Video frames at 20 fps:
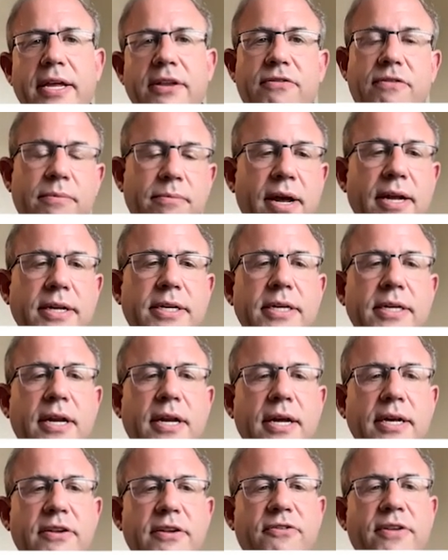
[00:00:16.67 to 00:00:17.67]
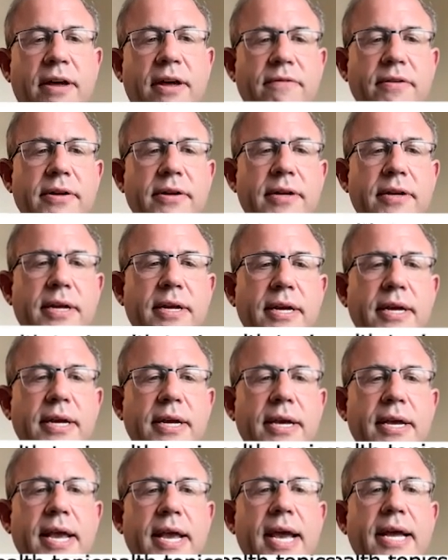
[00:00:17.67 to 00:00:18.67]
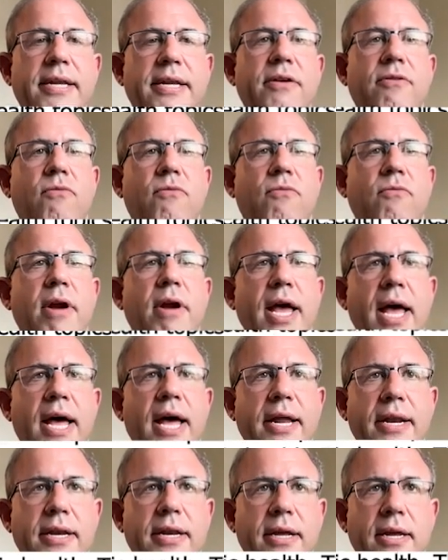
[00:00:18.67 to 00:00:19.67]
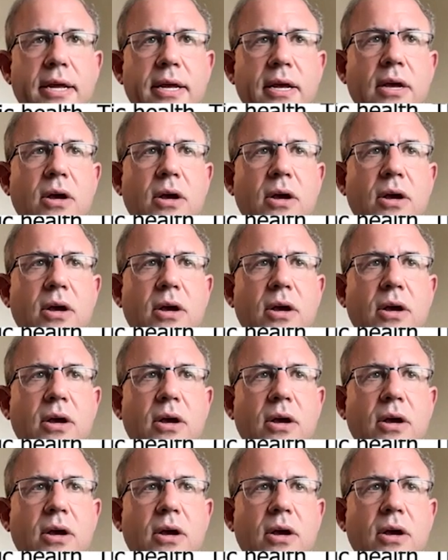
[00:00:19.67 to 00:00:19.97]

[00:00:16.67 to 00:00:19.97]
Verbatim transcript: It's from 1997, and in red